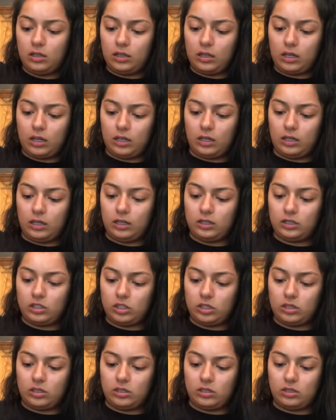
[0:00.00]
and
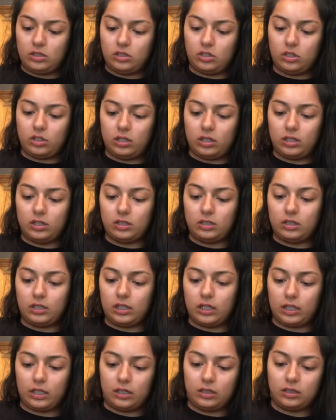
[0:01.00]
turning into
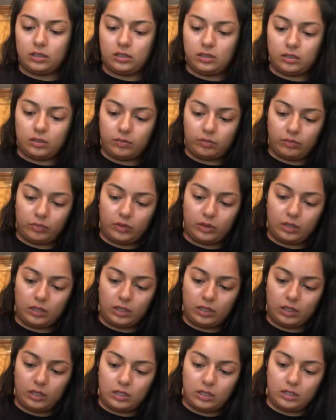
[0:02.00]
like
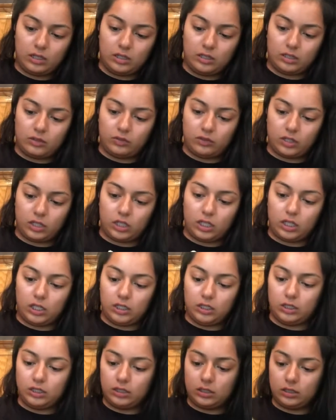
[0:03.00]
a different
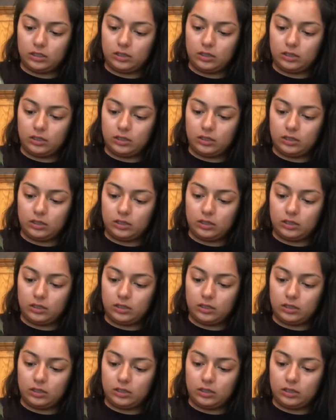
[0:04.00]
color.